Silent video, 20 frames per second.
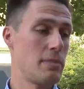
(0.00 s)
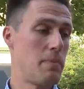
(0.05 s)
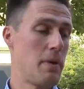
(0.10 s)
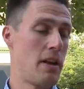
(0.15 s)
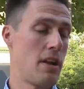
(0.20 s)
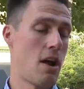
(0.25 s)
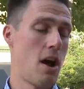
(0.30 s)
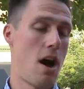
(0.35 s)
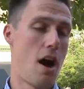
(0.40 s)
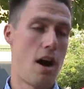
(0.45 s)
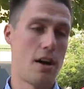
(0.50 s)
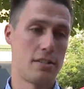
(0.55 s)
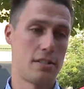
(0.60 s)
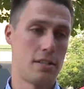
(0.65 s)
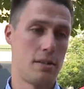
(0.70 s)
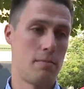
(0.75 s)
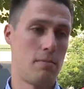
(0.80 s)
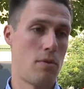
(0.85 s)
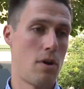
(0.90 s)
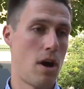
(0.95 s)
it's been
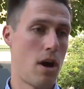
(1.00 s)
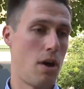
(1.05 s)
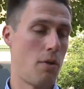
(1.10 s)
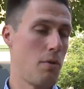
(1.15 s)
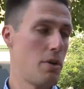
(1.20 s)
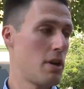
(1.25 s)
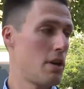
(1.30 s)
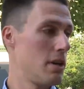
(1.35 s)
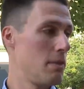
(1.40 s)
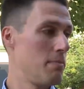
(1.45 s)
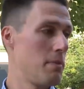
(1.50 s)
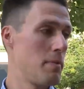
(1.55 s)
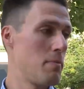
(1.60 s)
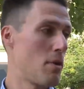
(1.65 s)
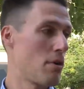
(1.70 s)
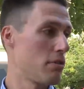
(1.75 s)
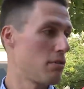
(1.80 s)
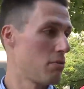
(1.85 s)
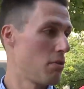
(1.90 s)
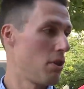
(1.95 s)
awesome. Uh, we couldn't be
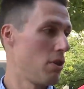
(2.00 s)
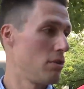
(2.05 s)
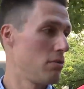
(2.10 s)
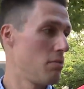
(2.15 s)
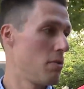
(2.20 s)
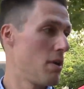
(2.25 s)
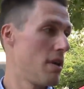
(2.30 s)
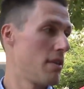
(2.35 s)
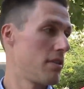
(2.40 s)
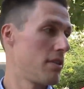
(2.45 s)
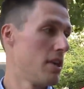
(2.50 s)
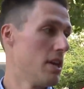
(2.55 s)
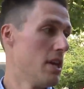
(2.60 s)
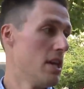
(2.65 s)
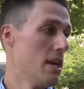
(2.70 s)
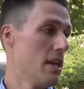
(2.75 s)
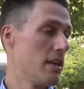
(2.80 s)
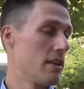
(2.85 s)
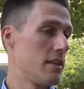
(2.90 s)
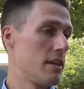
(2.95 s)
more thrilled with
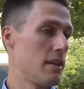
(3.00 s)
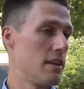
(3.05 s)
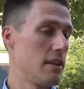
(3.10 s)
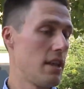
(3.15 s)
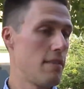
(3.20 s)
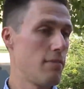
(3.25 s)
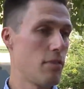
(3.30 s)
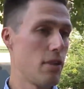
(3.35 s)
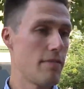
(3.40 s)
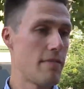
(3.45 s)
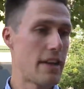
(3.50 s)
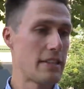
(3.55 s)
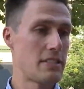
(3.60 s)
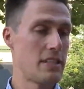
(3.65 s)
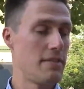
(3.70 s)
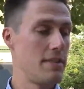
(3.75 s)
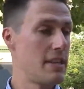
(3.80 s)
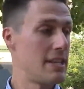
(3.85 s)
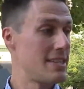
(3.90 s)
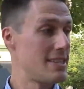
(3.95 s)
the level of
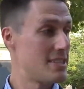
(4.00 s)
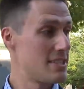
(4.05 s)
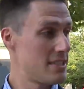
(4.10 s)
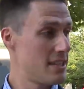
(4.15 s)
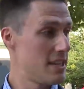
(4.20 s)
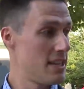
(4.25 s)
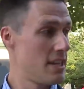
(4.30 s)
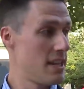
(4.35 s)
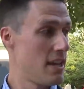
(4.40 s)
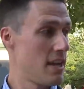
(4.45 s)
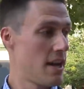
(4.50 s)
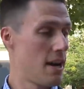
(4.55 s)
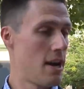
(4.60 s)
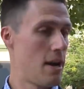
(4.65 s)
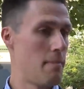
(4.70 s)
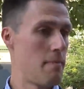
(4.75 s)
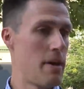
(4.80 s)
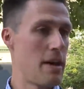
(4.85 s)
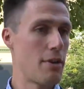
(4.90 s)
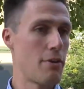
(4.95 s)
activity in the city,
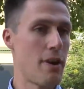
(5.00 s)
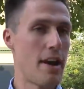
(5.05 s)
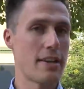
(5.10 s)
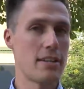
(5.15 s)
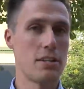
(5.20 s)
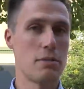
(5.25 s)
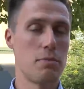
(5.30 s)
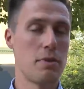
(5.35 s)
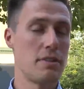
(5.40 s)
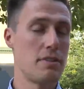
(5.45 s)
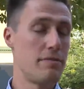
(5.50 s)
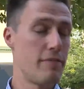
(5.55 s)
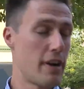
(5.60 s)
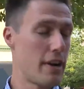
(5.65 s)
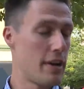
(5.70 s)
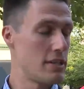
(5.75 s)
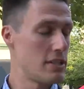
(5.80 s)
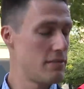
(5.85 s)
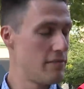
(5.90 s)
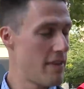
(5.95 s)
um, interacting with
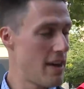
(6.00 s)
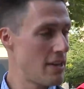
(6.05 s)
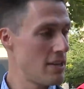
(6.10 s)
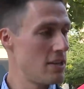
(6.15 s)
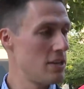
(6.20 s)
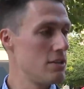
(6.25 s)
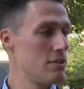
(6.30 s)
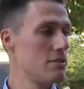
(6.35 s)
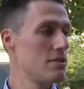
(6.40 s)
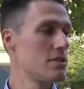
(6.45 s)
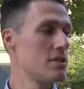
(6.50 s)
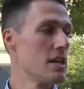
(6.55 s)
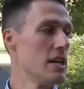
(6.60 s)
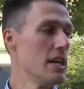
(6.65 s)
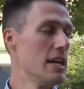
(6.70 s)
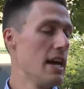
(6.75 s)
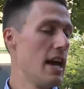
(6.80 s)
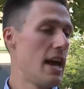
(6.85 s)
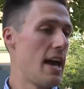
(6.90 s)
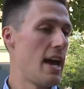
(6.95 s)
various venues
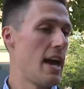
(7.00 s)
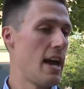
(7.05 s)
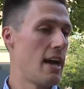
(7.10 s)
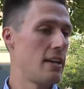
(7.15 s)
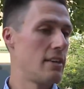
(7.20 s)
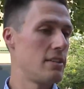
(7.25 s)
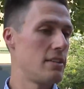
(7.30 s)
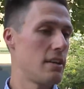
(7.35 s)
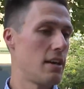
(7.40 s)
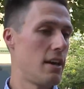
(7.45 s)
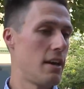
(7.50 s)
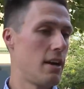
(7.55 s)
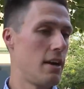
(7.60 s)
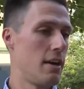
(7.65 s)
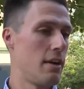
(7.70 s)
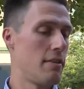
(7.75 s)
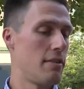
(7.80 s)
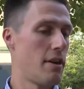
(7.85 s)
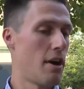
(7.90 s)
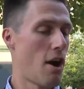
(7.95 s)
and
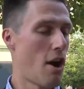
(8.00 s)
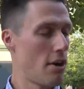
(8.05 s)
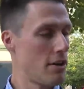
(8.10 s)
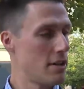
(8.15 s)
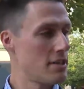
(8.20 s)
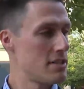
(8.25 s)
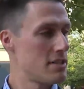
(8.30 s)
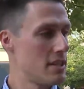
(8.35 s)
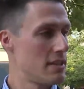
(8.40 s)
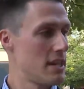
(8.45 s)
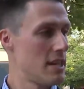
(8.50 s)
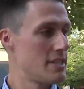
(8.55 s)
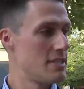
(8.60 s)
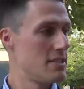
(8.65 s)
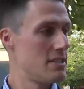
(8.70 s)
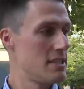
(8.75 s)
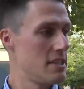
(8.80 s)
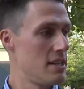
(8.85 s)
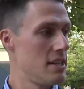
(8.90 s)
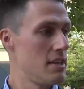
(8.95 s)
uh, the artists that they
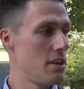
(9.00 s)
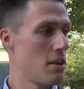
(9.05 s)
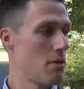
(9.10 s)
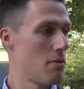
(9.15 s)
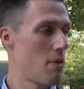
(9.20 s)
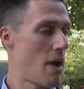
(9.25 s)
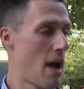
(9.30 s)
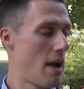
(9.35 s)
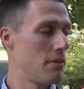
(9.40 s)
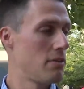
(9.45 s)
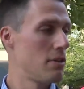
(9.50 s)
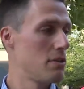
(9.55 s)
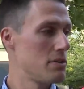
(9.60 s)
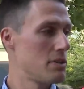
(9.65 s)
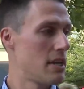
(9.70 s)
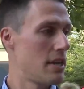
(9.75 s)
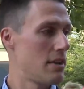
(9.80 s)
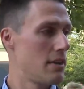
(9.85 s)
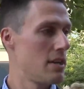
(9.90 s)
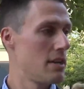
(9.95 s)
see around
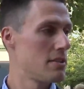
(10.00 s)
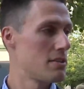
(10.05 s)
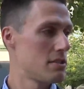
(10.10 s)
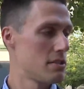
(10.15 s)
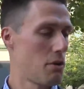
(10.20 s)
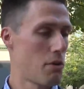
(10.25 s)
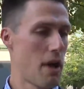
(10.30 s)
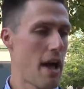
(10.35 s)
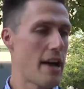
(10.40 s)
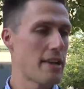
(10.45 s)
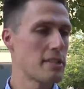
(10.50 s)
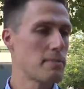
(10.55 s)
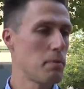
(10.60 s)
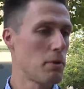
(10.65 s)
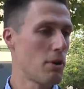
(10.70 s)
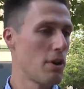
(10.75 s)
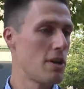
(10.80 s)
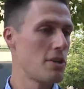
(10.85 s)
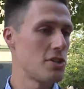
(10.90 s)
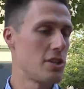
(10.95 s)
those areas. So
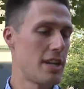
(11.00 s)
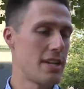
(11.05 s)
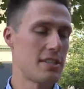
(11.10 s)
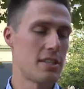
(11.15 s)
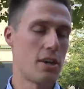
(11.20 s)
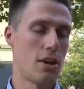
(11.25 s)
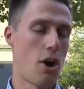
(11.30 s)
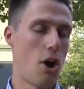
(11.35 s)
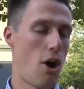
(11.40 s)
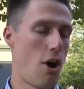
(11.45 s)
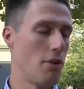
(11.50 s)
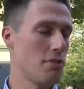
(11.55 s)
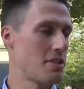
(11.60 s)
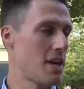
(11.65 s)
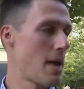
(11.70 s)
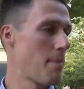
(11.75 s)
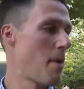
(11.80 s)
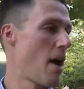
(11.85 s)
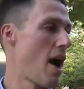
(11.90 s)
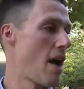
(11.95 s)
exploration is an
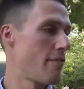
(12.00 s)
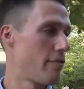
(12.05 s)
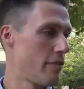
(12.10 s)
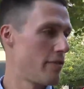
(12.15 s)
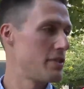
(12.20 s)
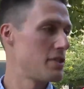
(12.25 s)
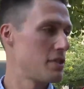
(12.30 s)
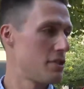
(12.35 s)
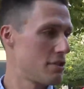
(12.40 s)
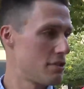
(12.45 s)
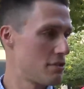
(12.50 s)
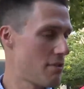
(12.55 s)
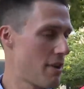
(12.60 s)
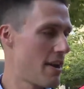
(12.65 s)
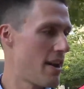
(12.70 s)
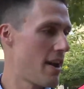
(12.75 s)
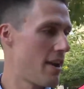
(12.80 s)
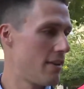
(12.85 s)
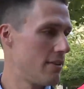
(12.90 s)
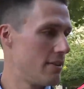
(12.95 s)
all-time high for visitors
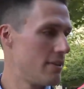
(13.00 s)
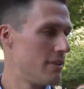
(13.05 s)
right now.